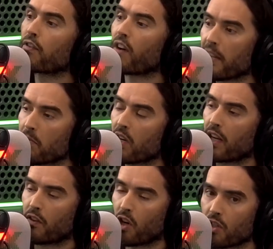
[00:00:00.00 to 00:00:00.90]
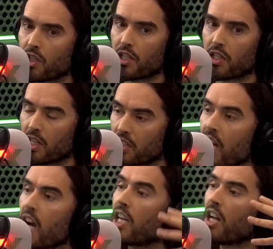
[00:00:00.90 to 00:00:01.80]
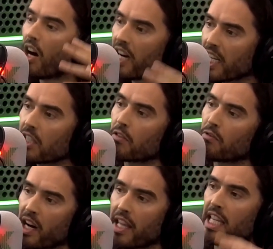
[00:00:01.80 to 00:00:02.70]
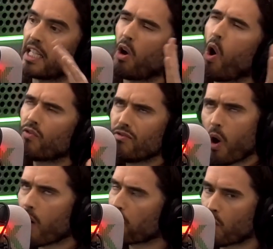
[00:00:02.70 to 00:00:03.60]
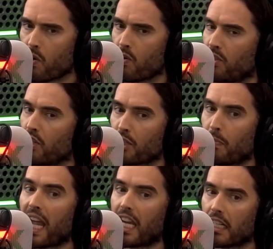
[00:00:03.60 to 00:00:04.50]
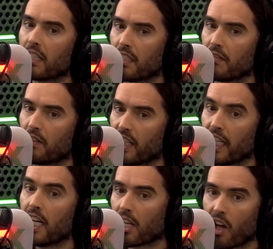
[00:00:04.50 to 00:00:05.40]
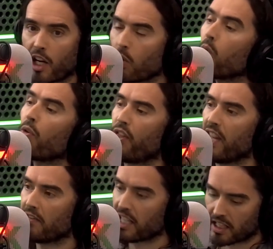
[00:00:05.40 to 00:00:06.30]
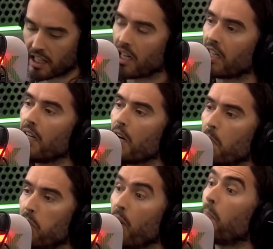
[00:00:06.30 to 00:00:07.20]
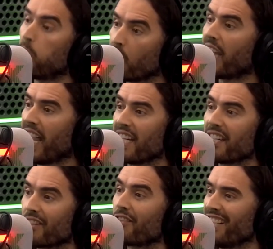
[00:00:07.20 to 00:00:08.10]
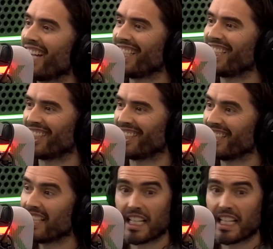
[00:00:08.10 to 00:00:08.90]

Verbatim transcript: framework of consciousness. And I underwrite this, of course, speculatively, like all theories that bookend creation.